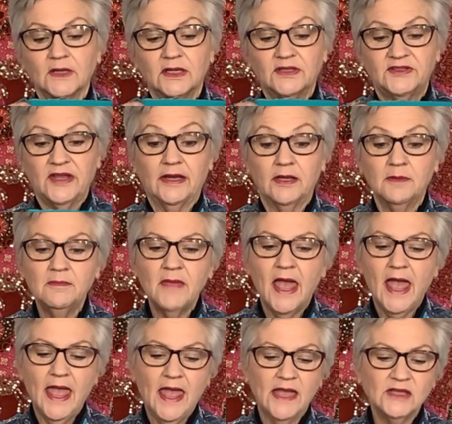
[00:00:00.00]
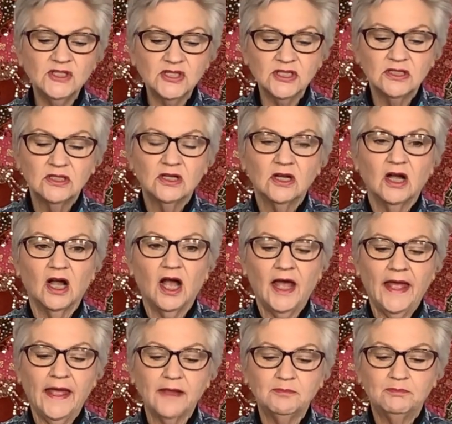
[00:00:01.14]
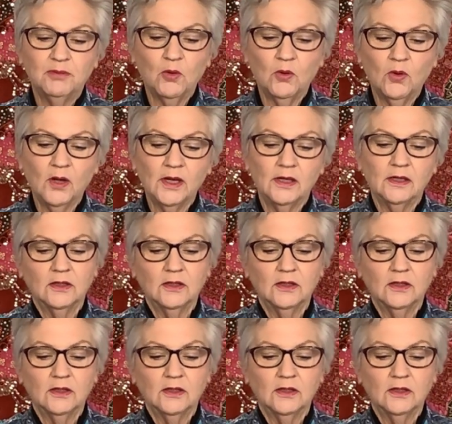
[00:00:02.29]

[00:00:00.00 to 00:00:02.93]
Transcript: denim, and I had bought